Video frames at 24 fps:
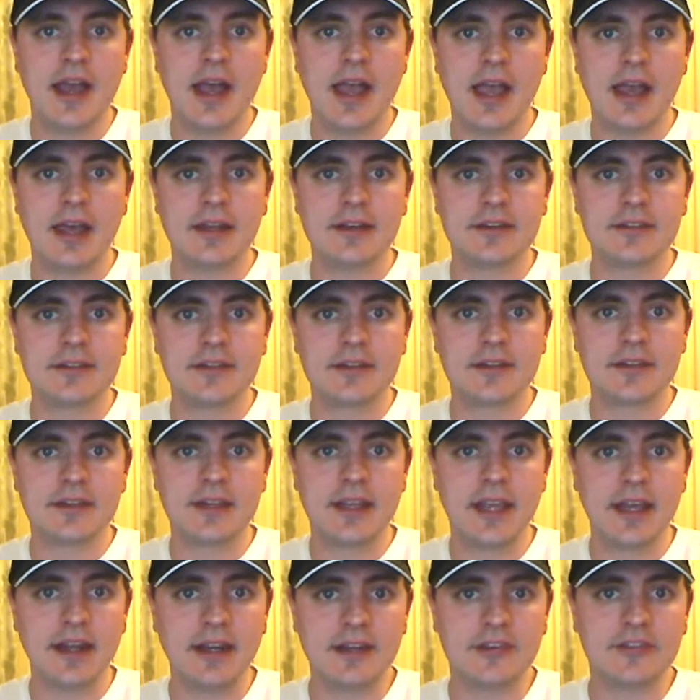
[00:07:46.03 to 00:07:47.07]
and
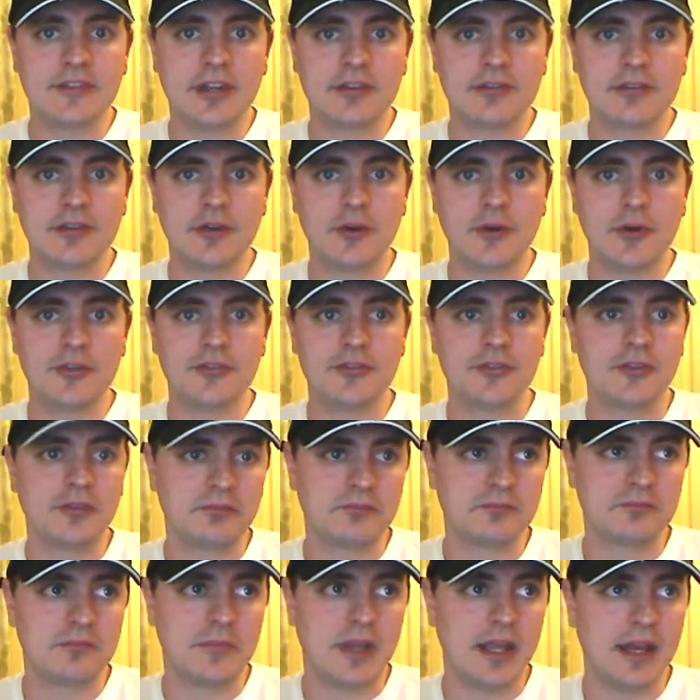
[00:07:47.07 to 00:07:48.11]
get a set of laws
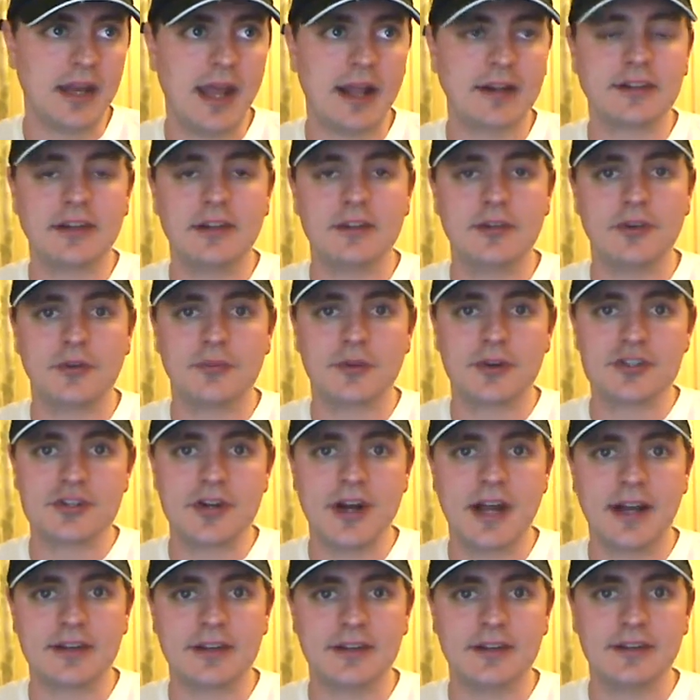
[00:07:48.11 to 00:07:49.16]
enacted or
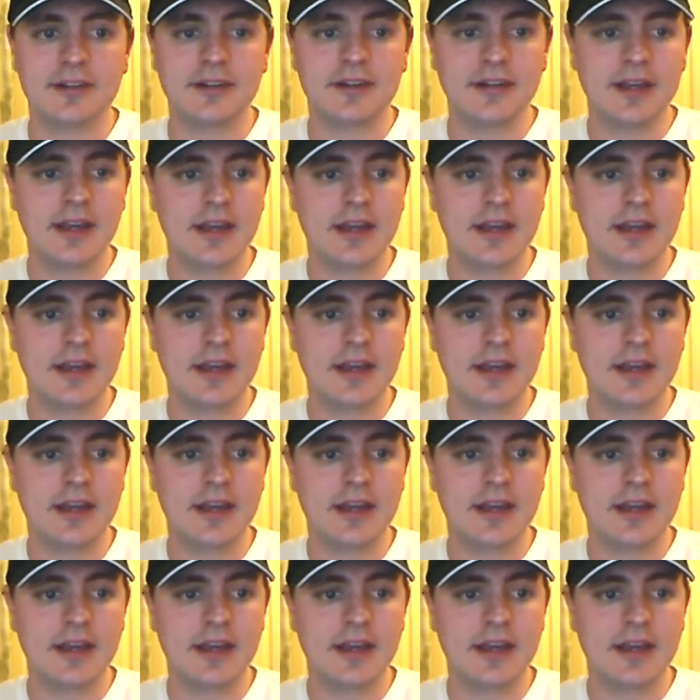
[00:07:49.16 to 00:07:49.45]
retracted.